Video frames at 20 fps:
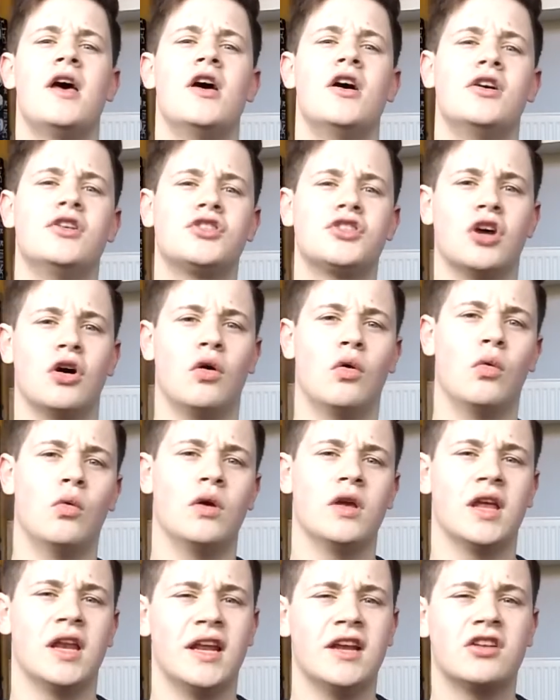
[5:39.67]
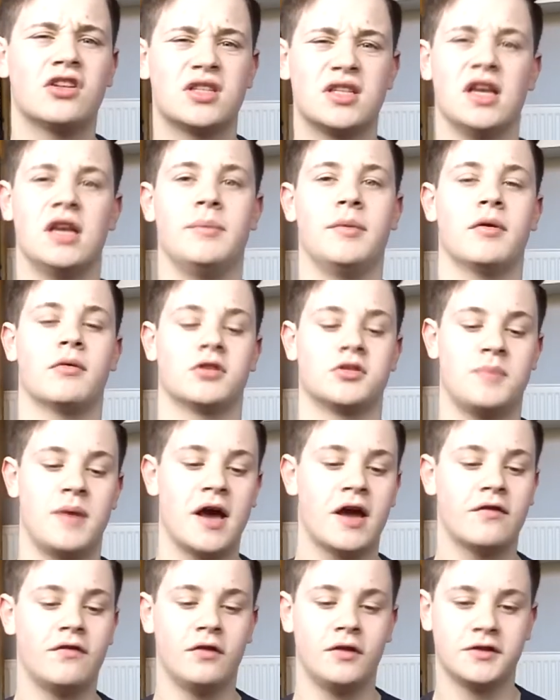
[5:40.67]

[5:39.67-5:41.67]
So you just need to be respectful.